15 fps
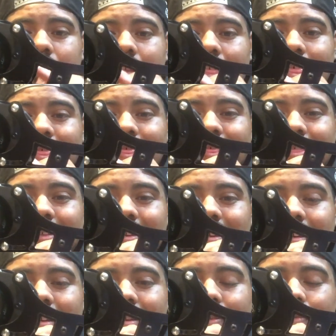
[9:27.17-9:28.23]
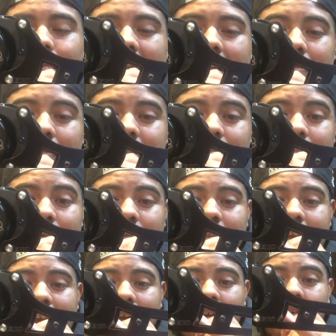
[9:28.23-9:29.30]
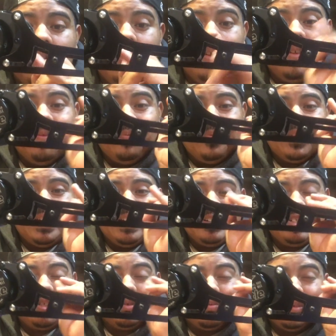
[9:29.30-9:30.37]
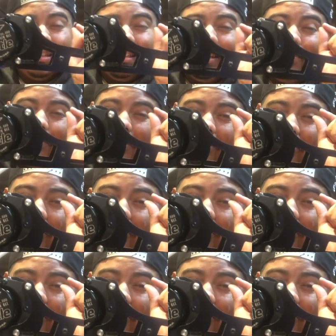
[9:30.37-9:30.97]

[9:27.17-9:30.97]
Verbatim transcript: the when it was milled out, it just it was